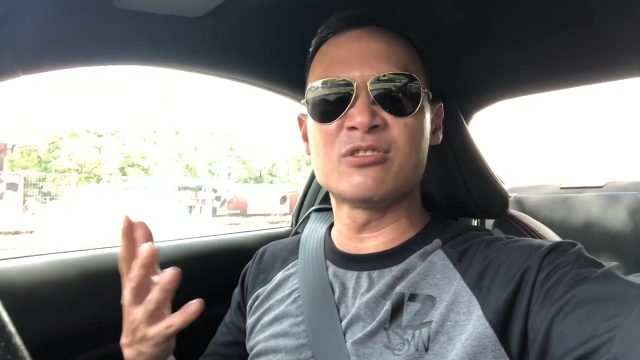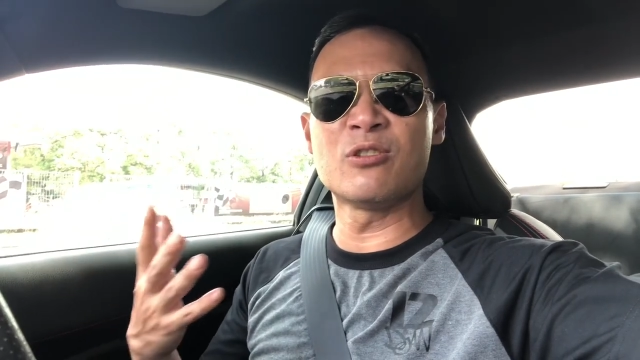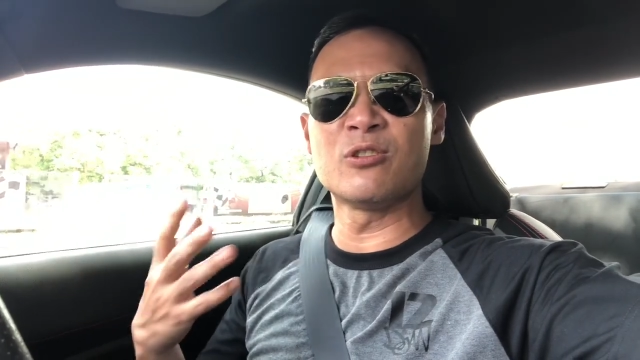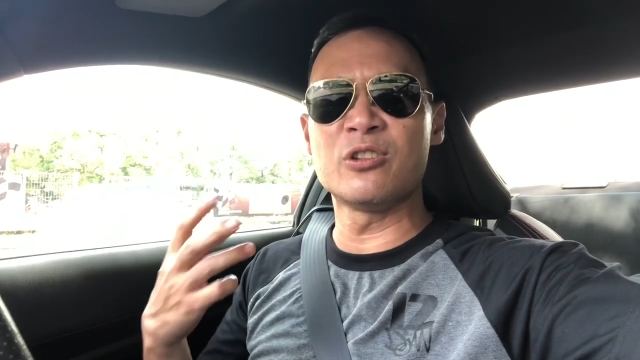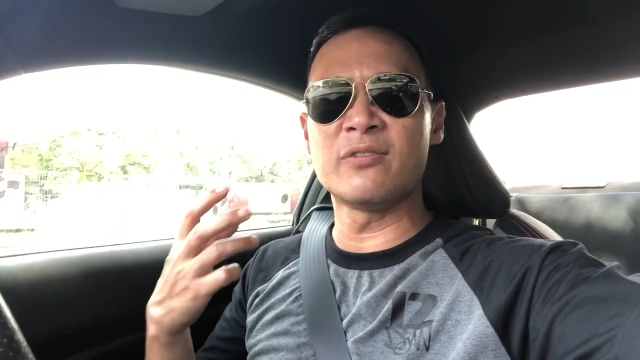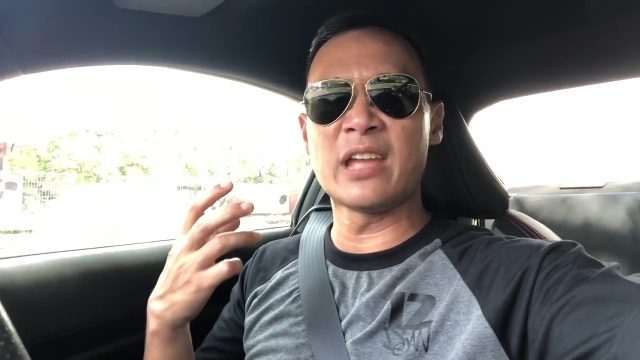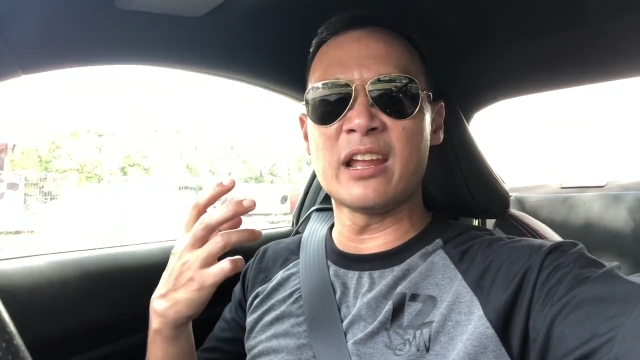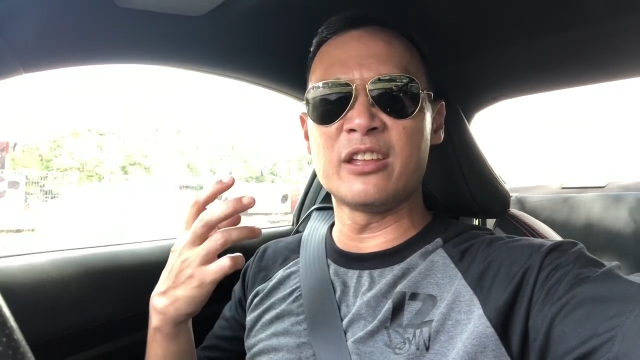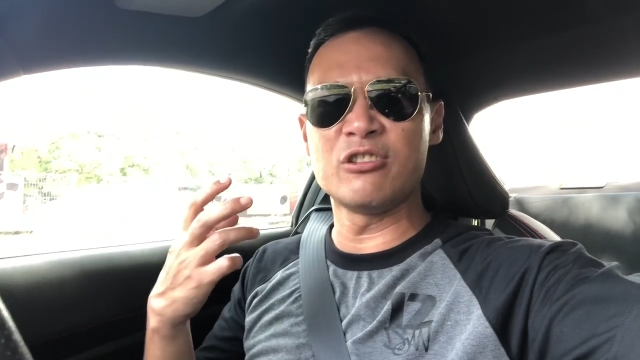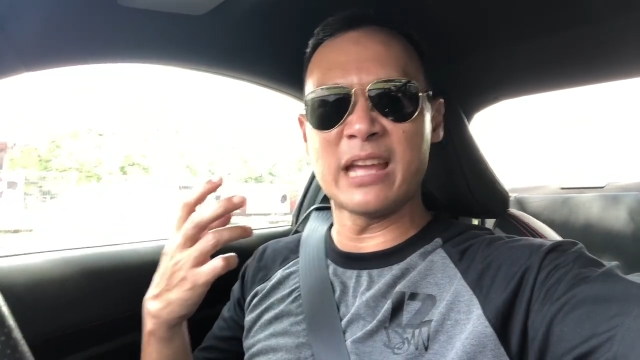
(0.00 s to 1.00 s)
so you
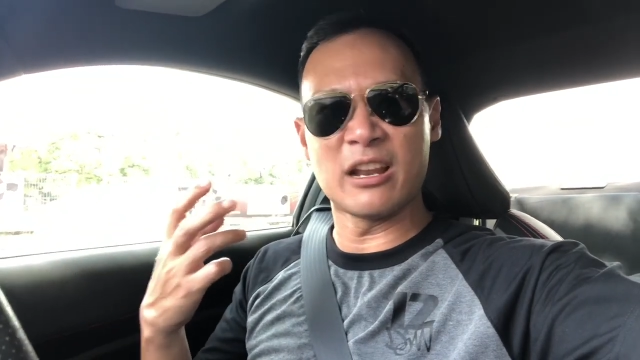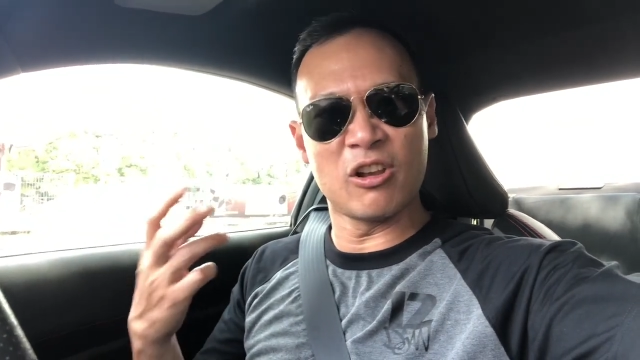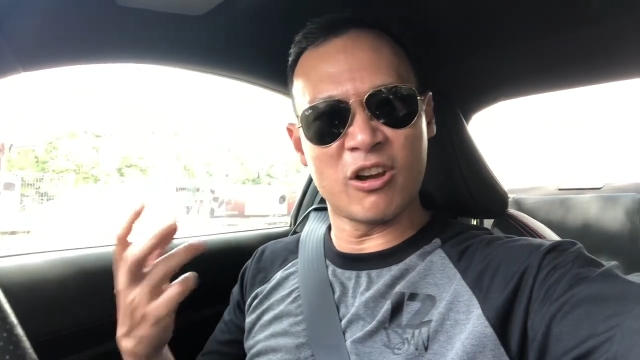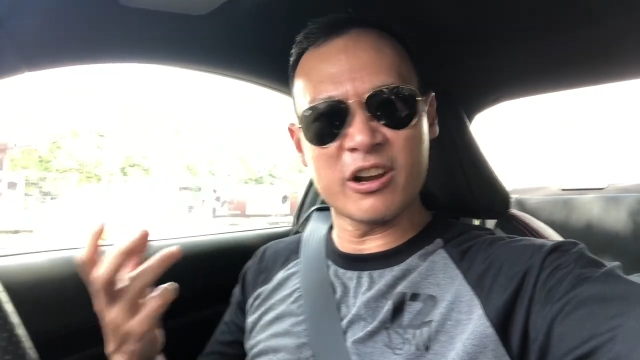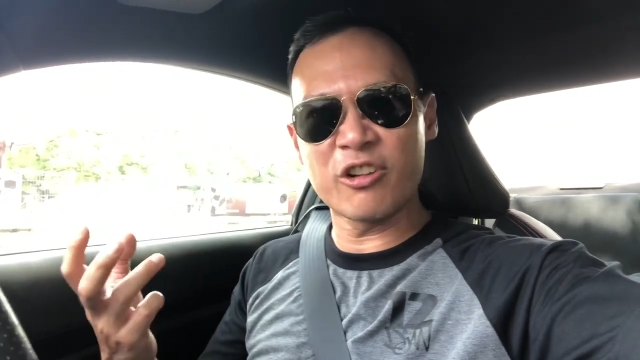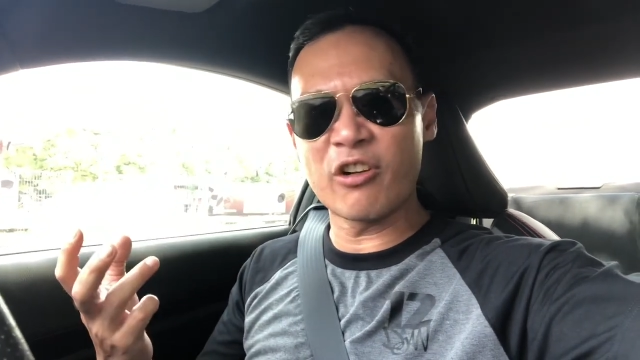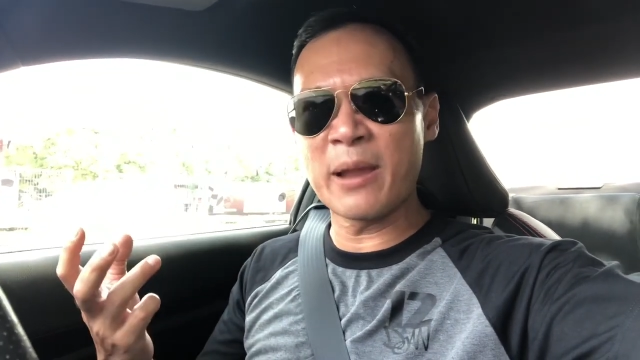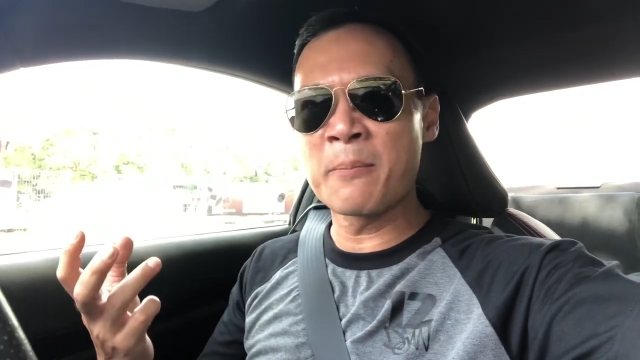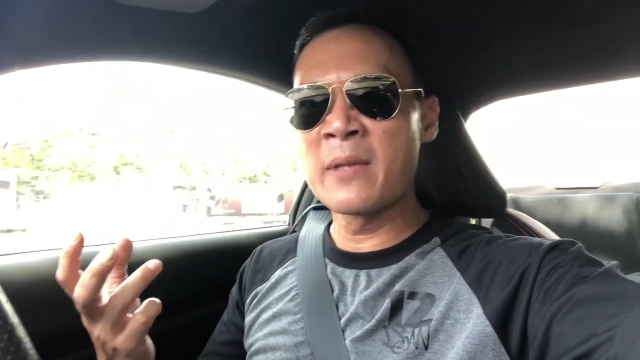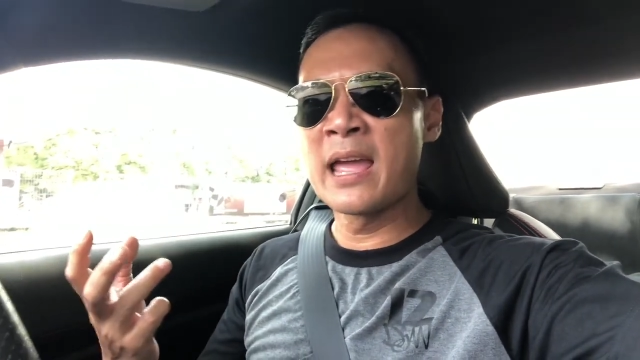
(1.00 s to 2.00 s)
get a lot of
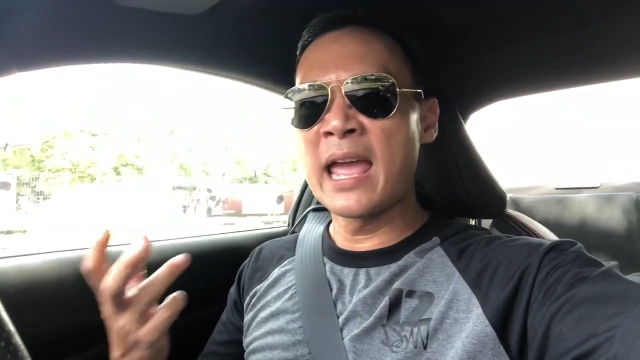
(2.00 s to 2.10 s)
grip,